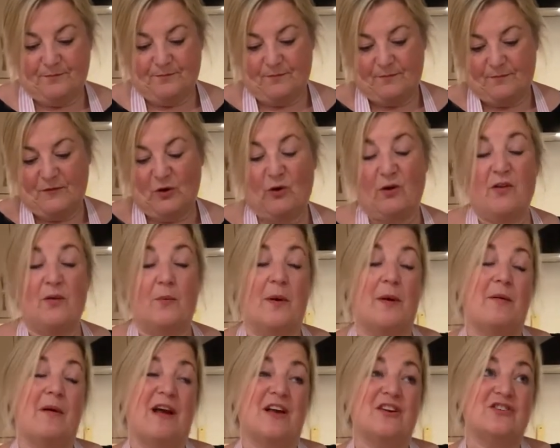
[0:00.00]
Or other way,
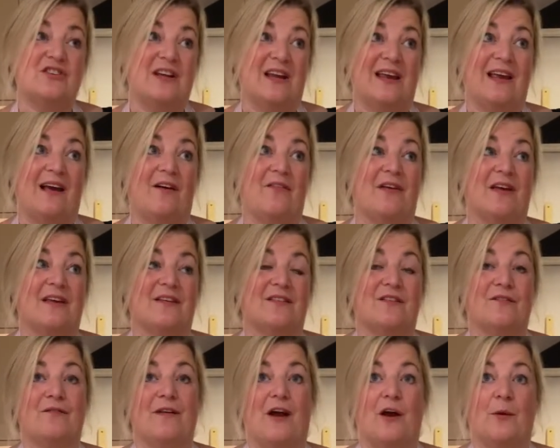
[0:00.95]
actually, I think it's the
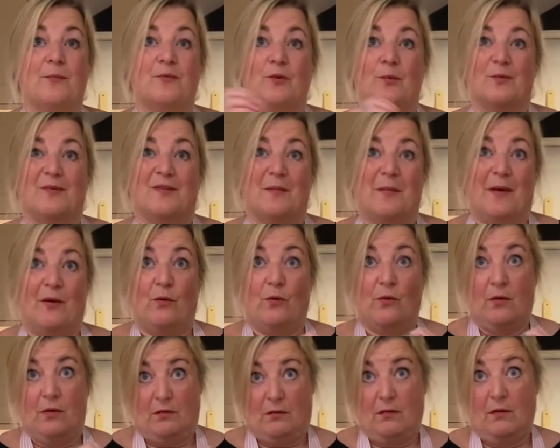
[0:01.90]
flour absorbs the milk,
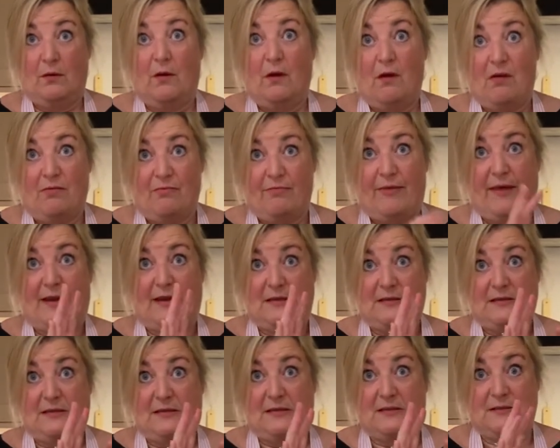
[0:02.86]
then it
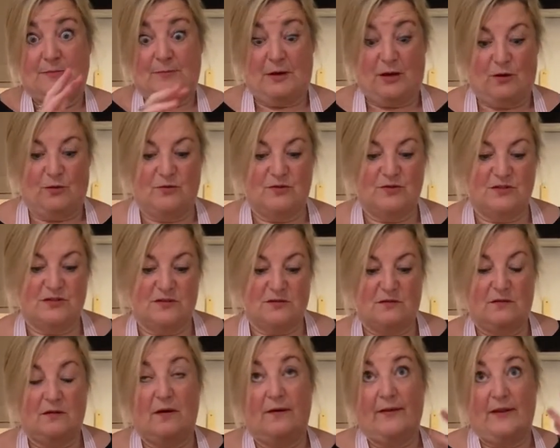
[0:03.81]
explodes,
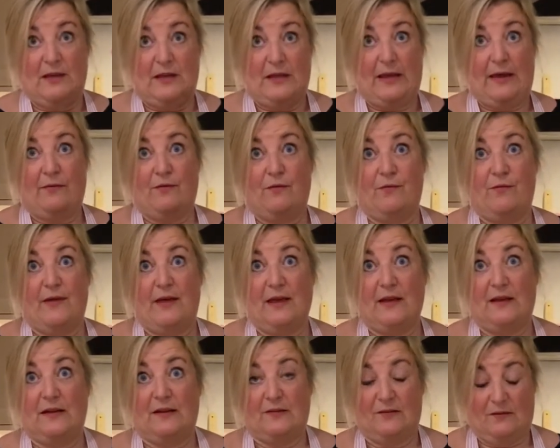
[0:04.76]
and then you get the
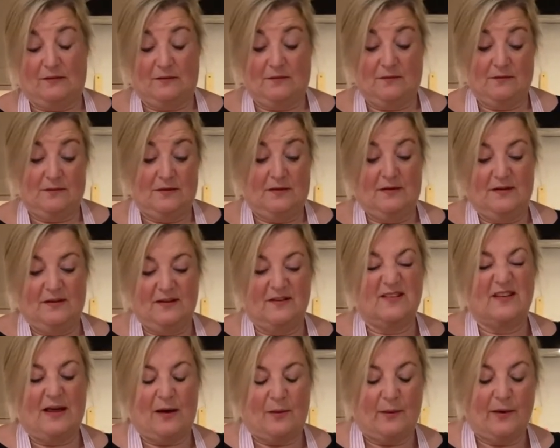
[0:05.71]
thickness. It's
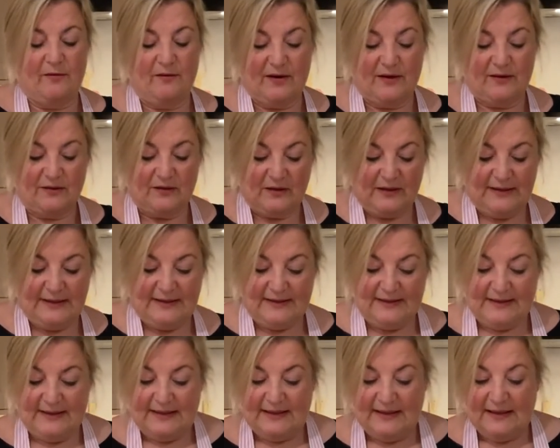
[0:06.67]
that way
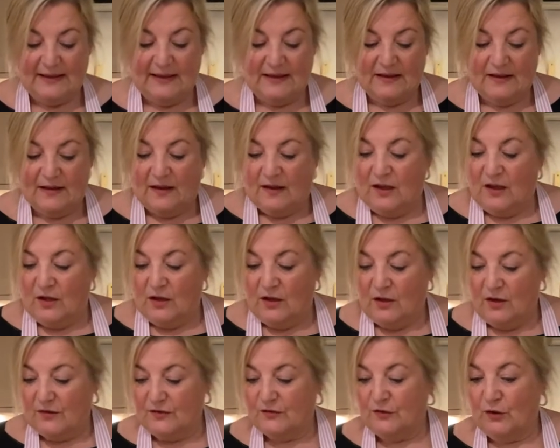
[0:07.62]
around.
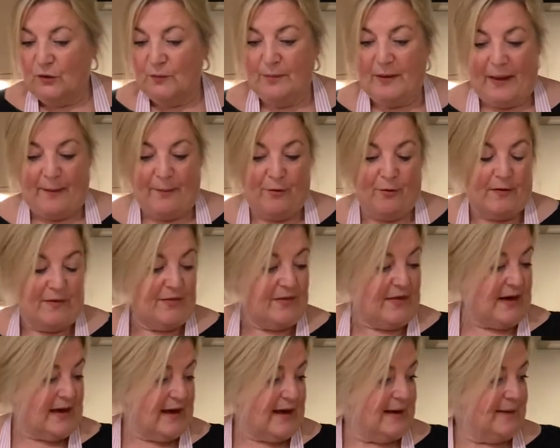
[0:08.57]
Salt and pepper in there.
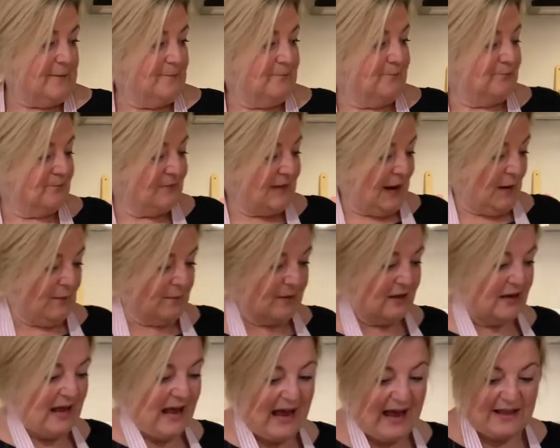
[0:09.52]
Now I'm going
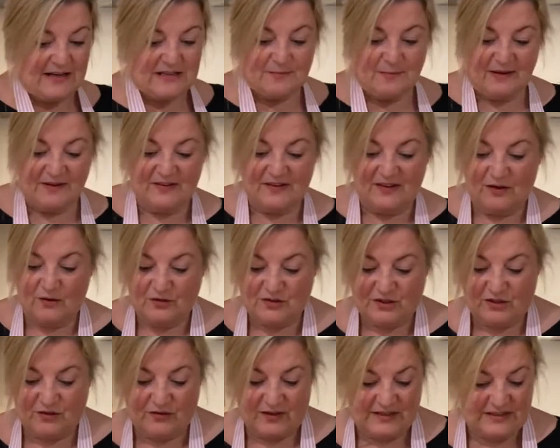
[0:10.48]
to add my secret
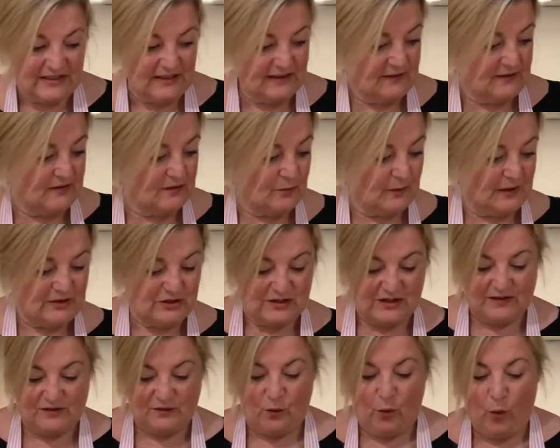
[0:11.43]
ingredients, which
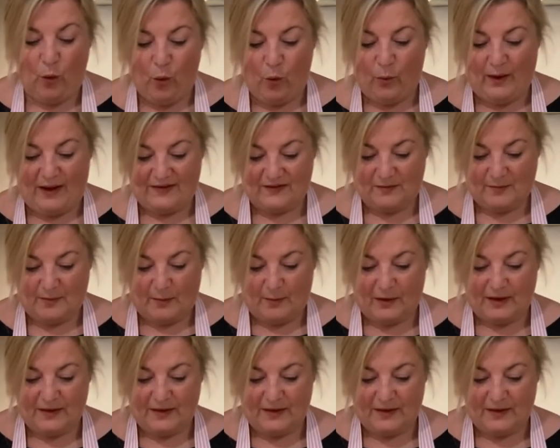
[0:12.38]
is always my white